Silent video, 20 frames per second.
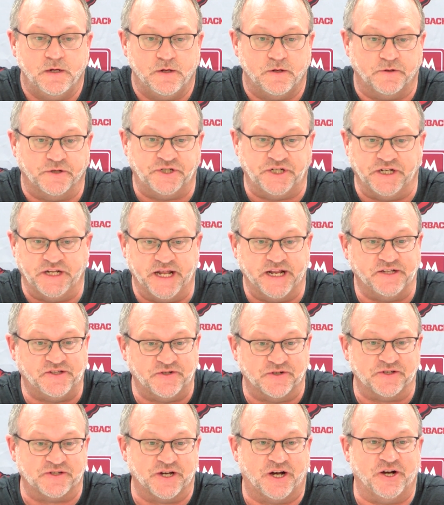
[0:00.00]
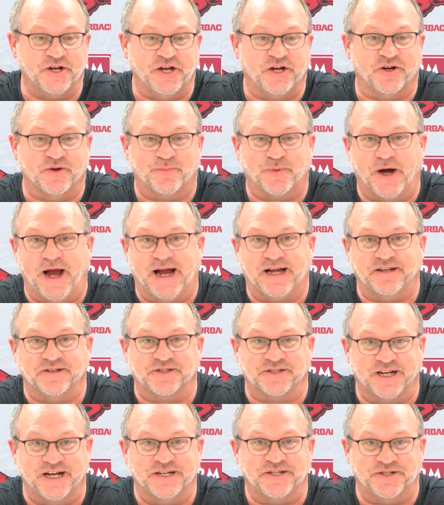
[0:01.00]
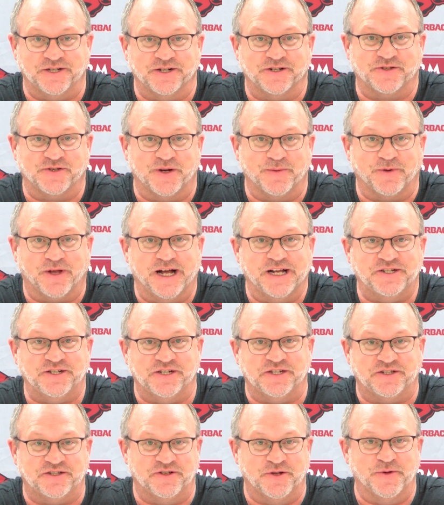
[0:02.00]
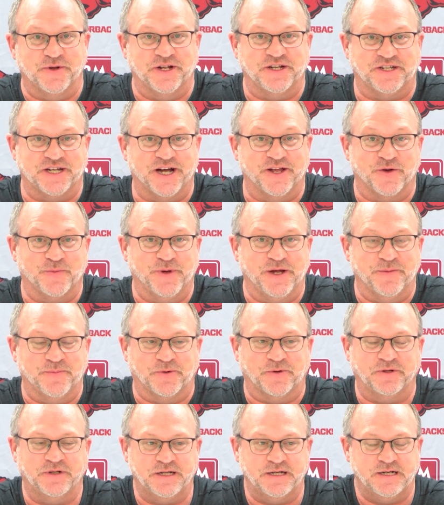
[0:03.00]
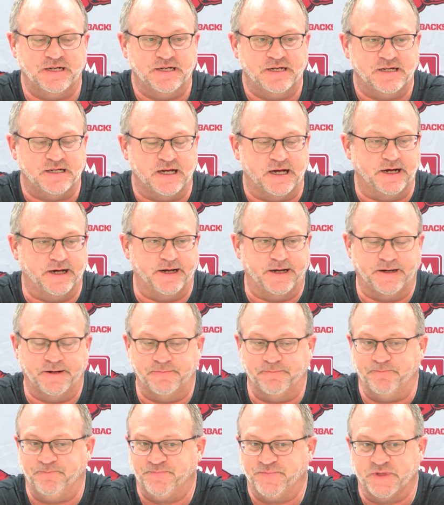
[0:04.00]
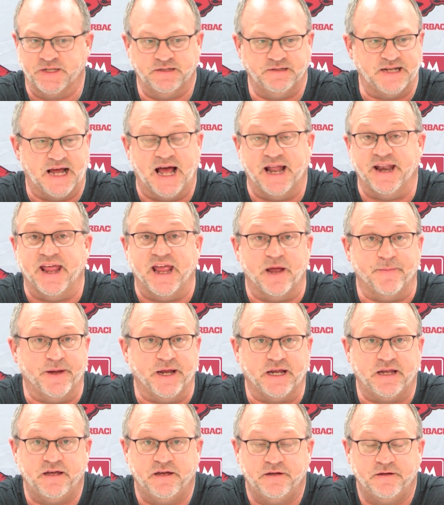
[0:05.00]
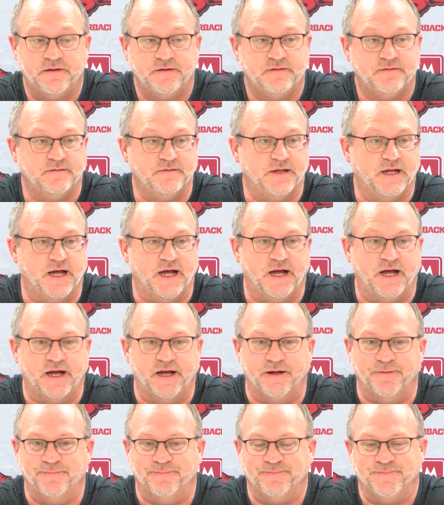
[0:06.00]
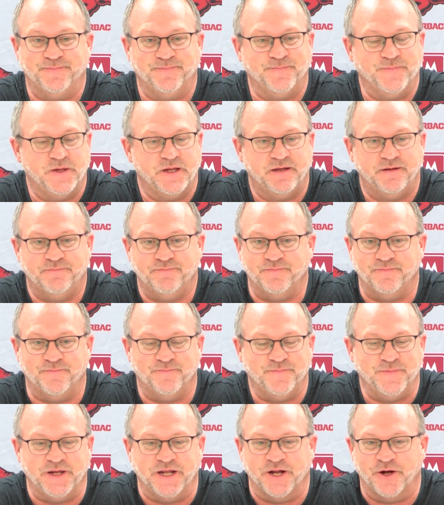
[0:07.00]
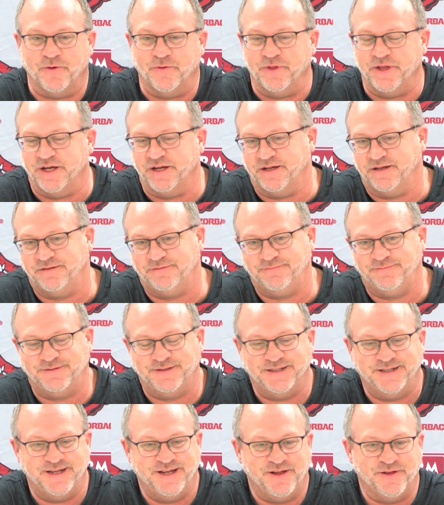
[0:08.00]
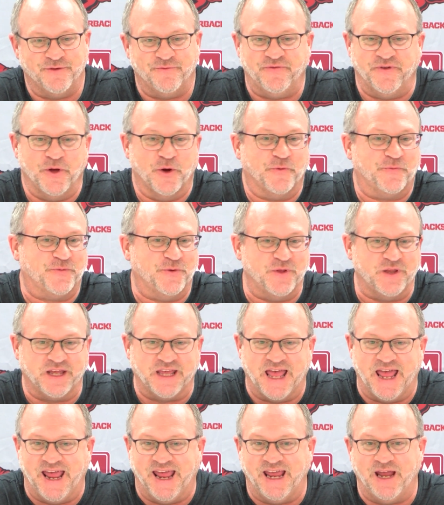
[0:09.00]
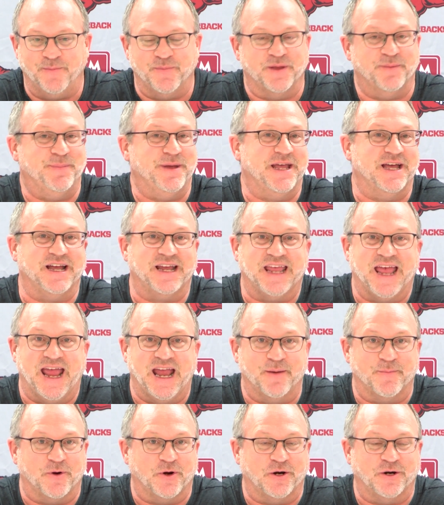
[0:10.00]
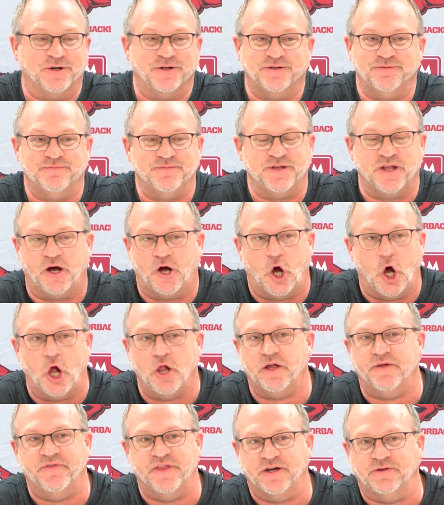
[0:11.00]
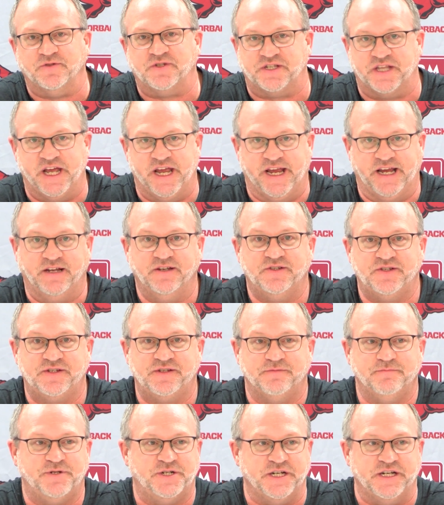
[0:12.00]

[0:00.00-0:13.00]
Well, she did it to us all year in practice last year, so I'm glad she's doing it to other people. Dynamic, you know, the feel for the game, the be a gamer, all of those things.